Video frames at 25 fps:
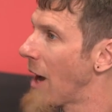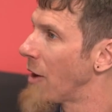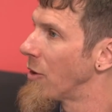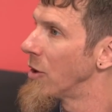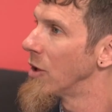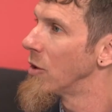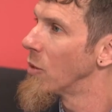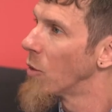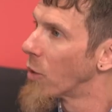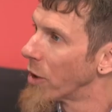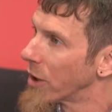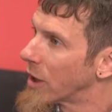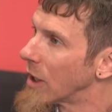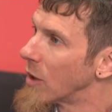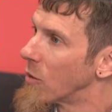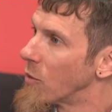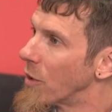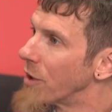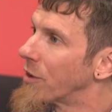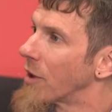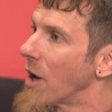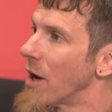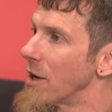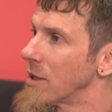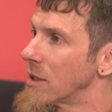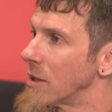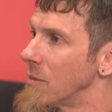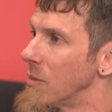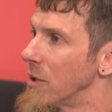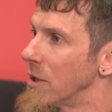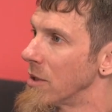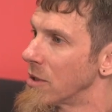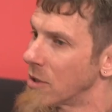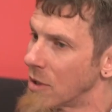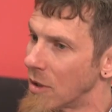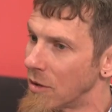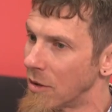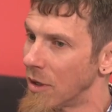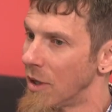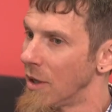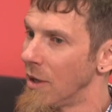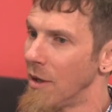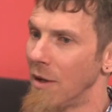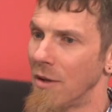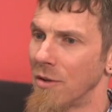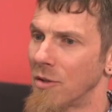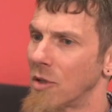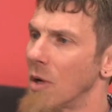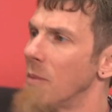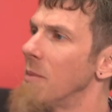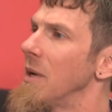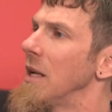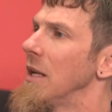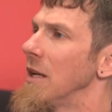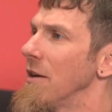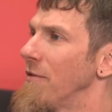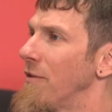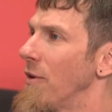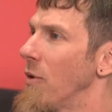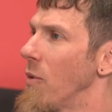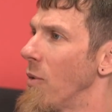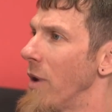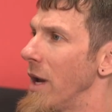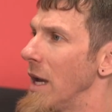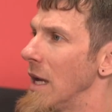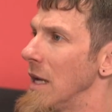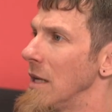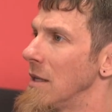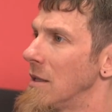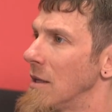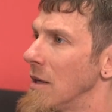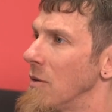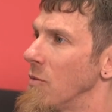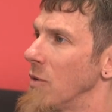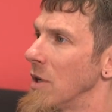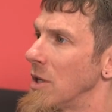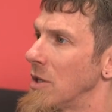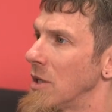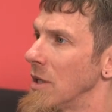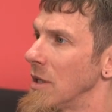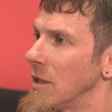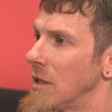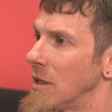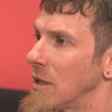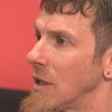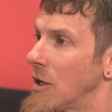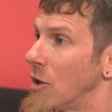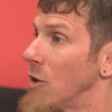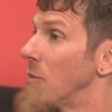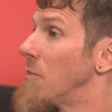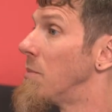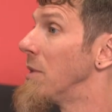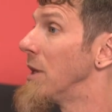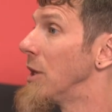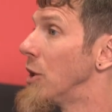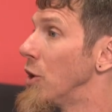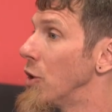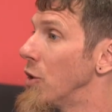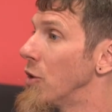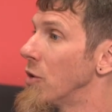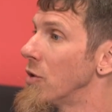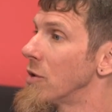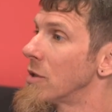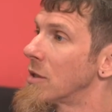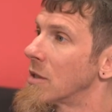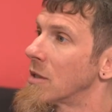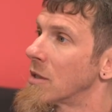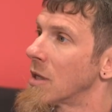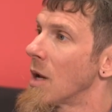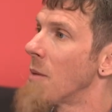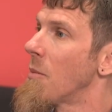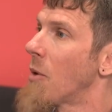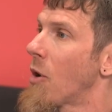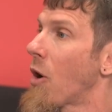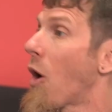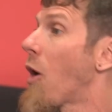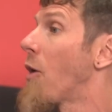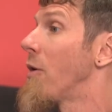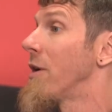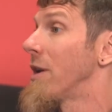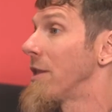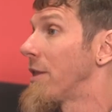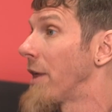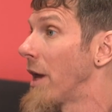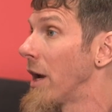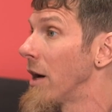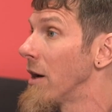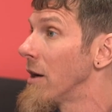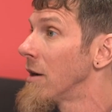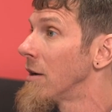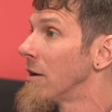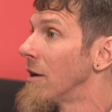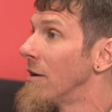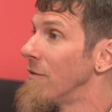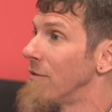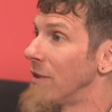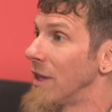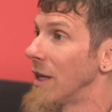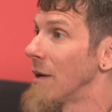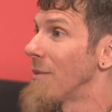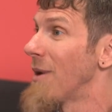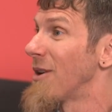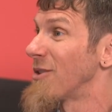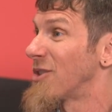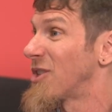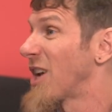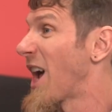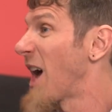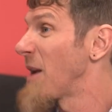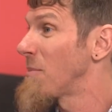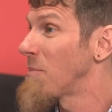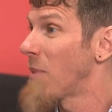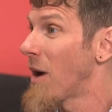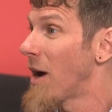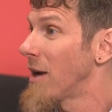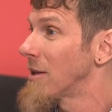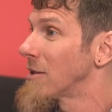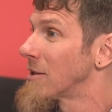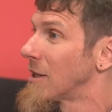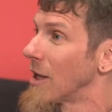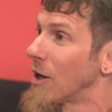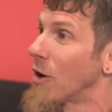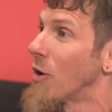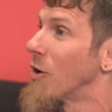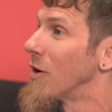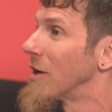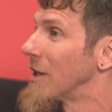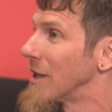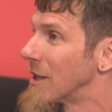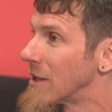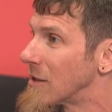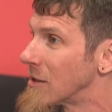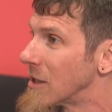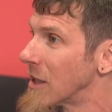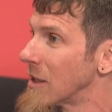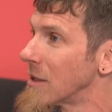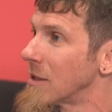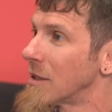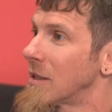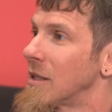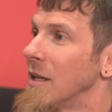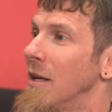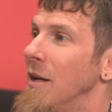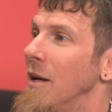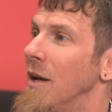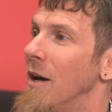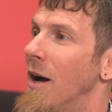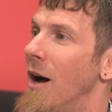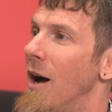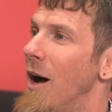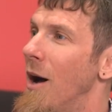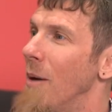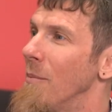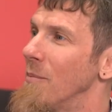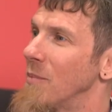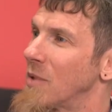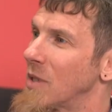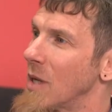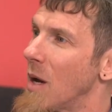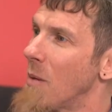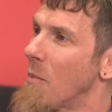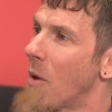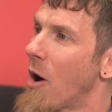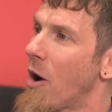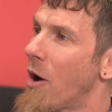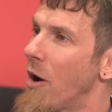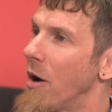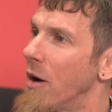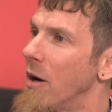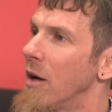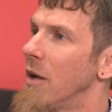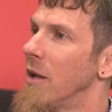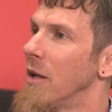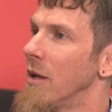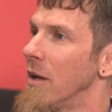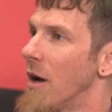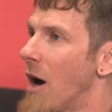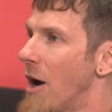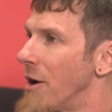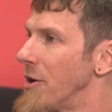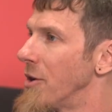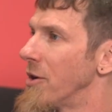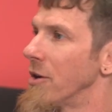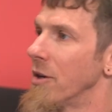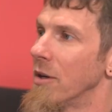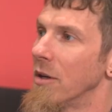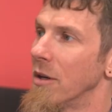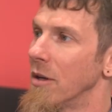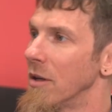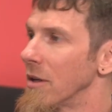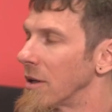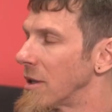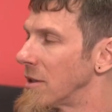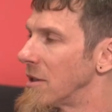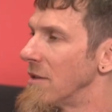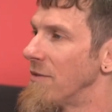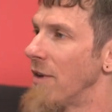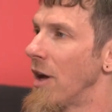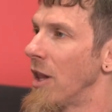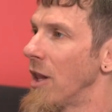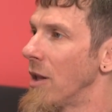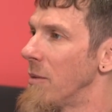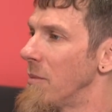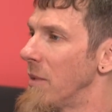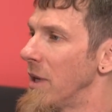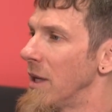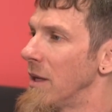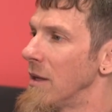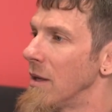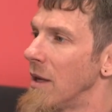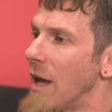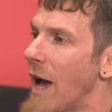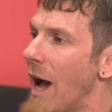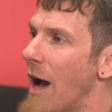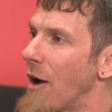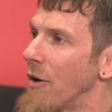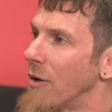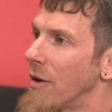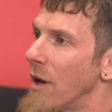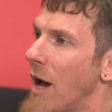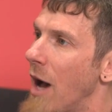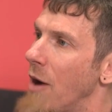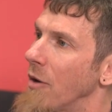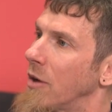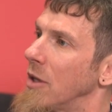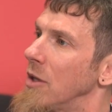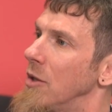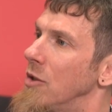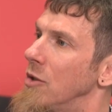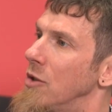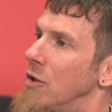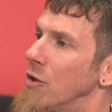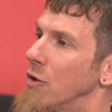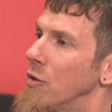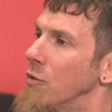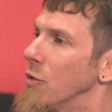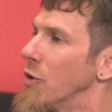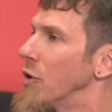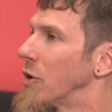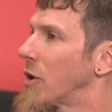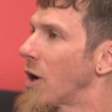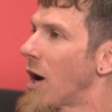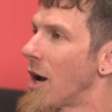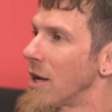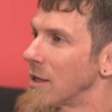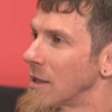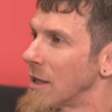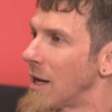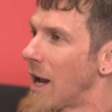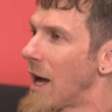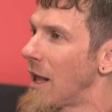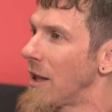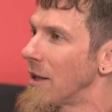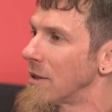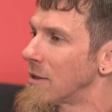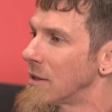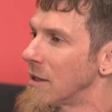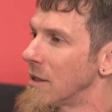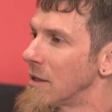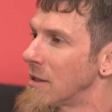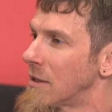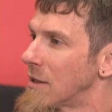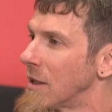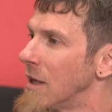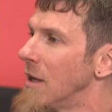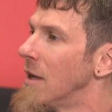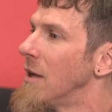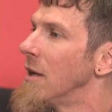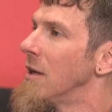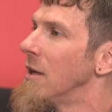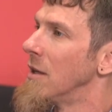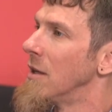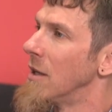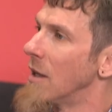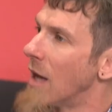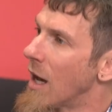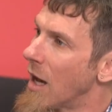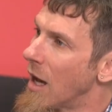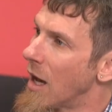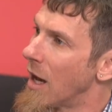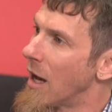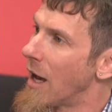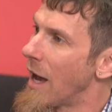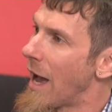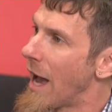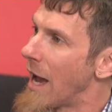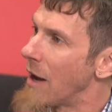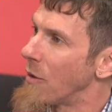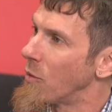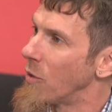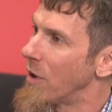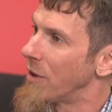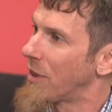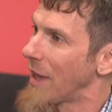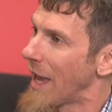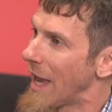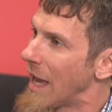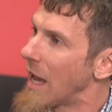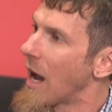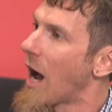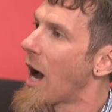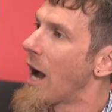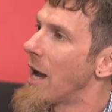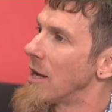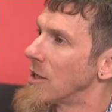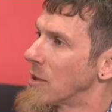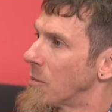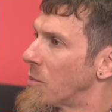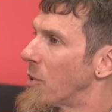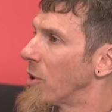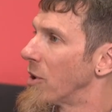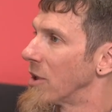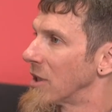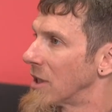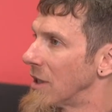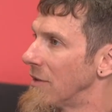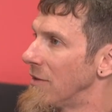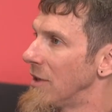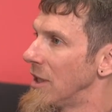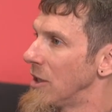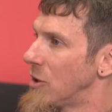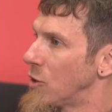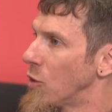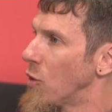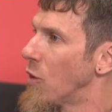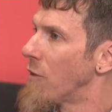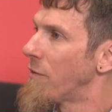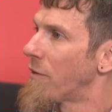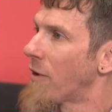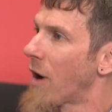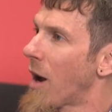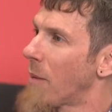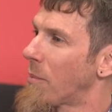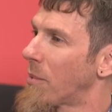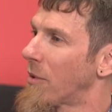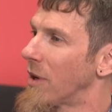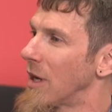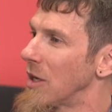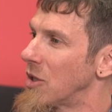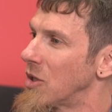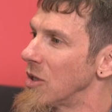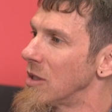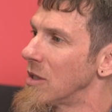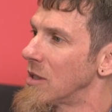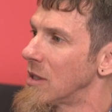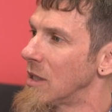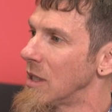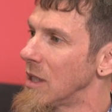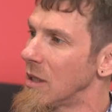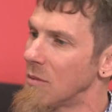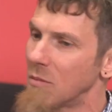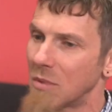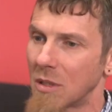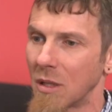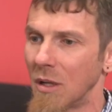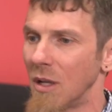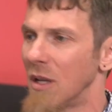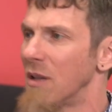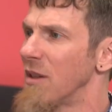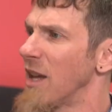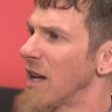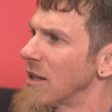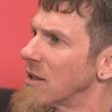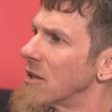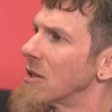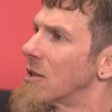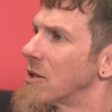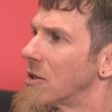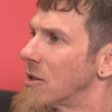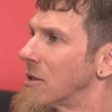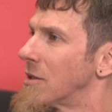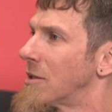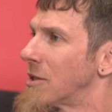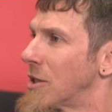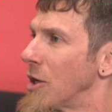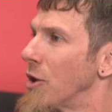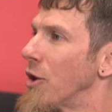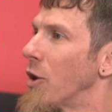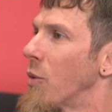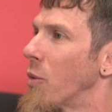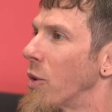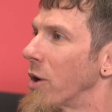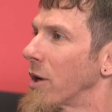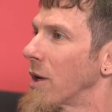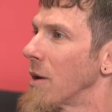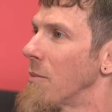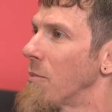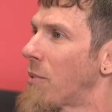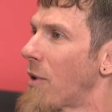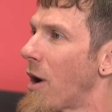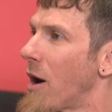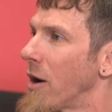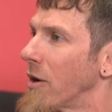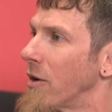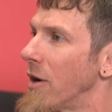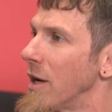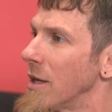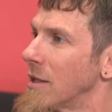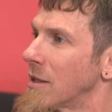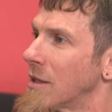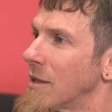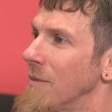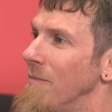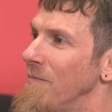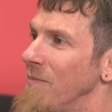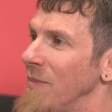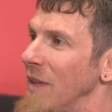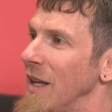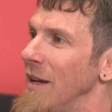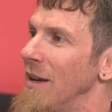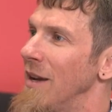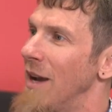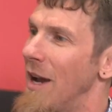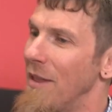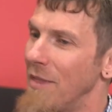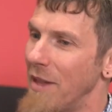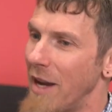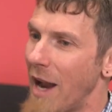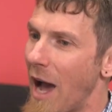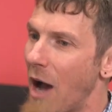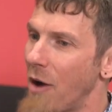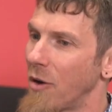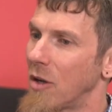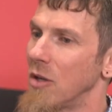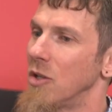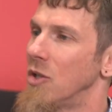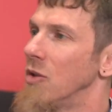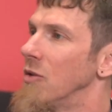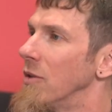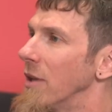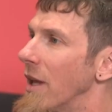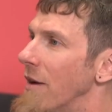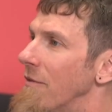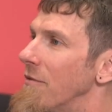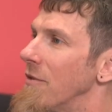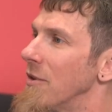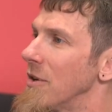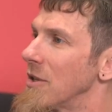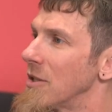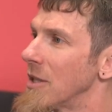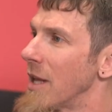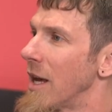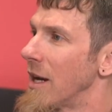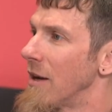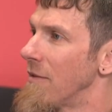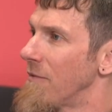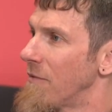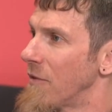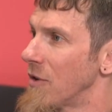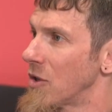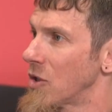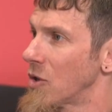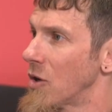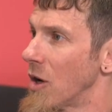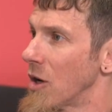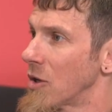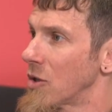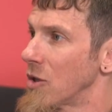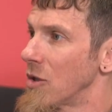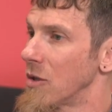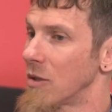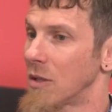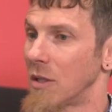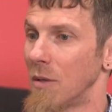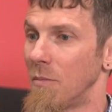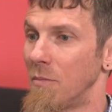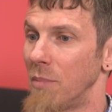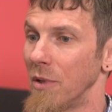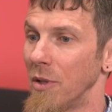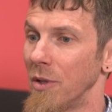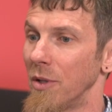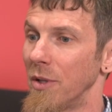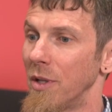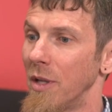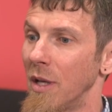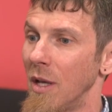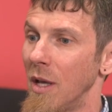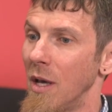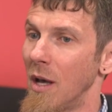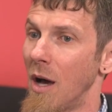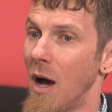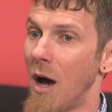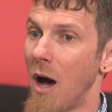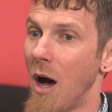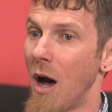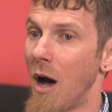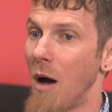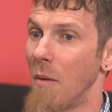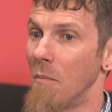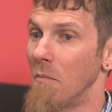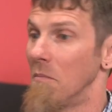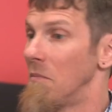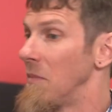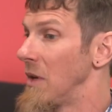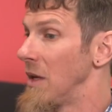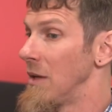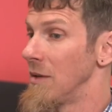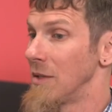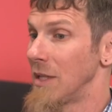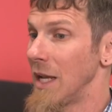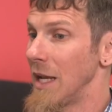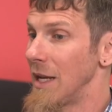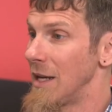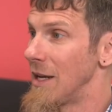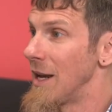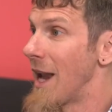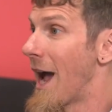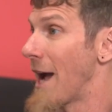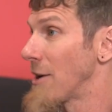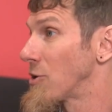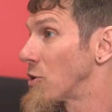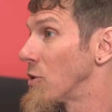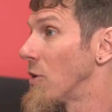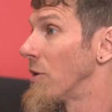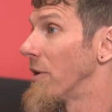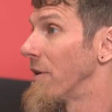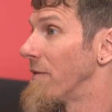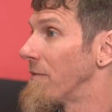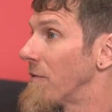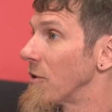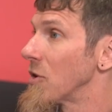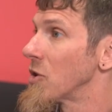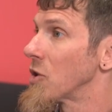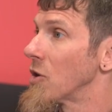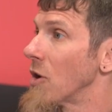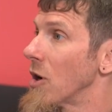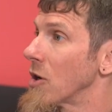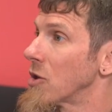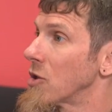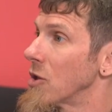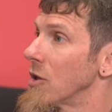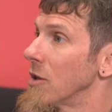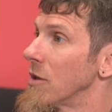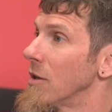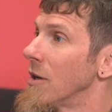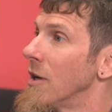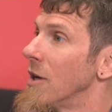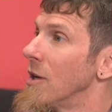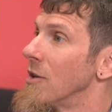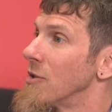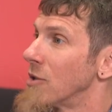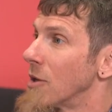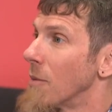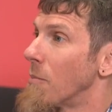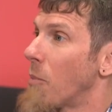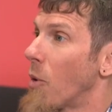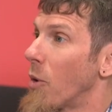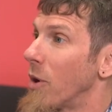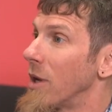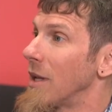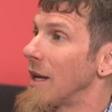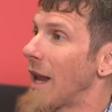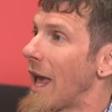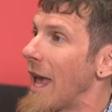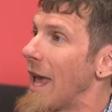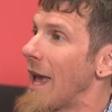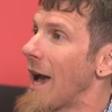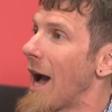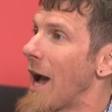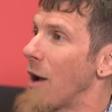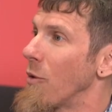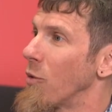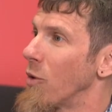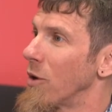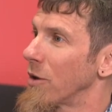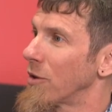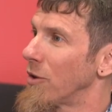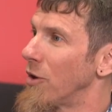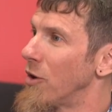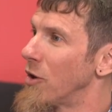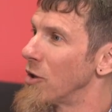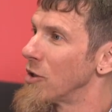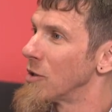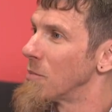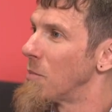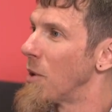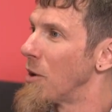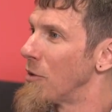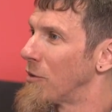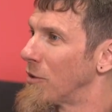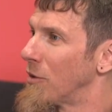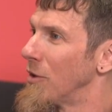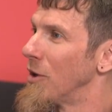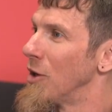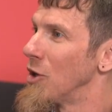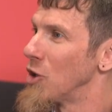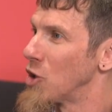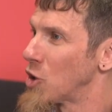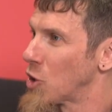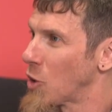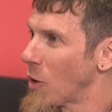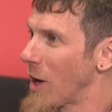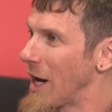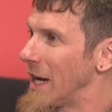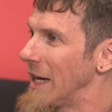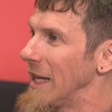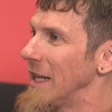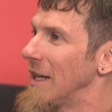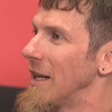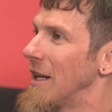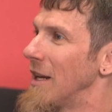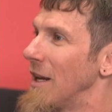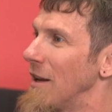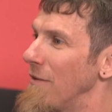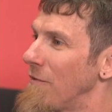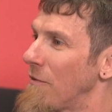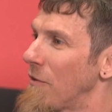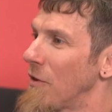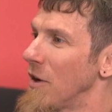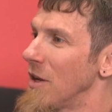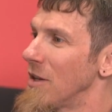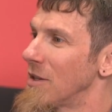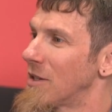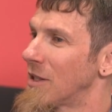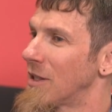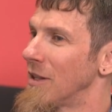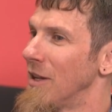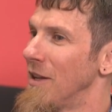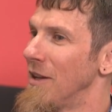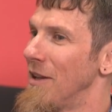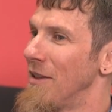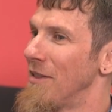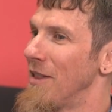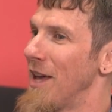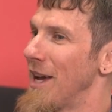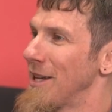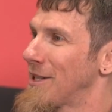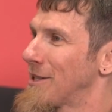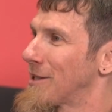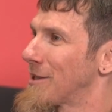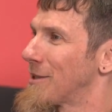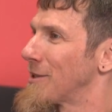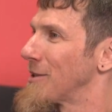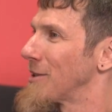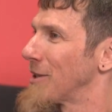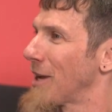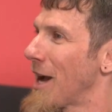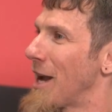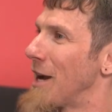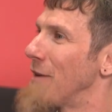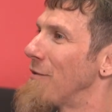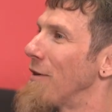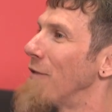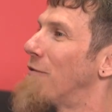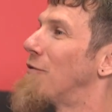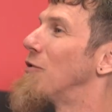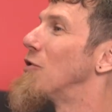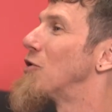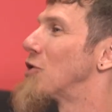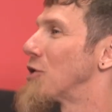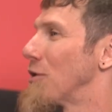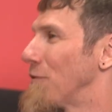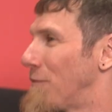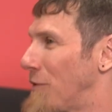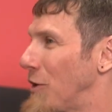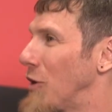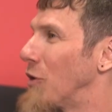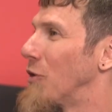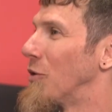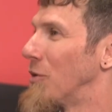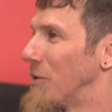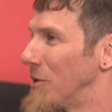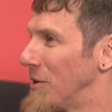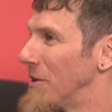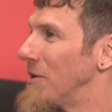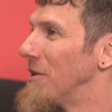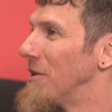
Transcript: How are you working with customers? So, so many different ways in which it could be used. Some are already there. Think about chatbots, they already exist. Um, some are under development. How, how can you do root cause analysis uh, at, with AI as a productivity tool for operations teams? That's a, still a work in progress. And then how could you leverage that infrastructure to build, um, say, national infrastructure supporting AI workloads, both training and inference? That's kind of a future view.